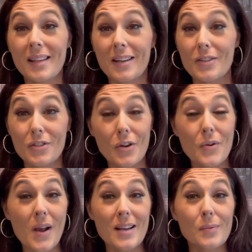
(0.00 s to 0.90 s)
to show you
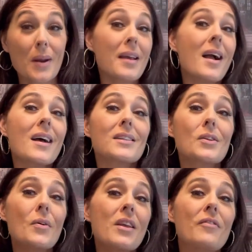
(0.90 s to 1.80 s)
guys what I got.
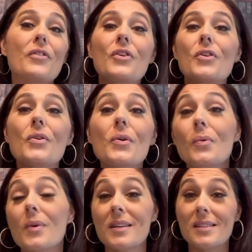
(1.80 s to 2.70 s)
So if you
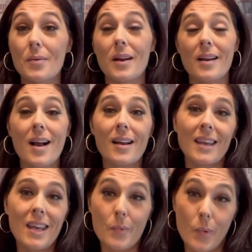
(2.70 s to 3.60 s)
want to see what I got, keep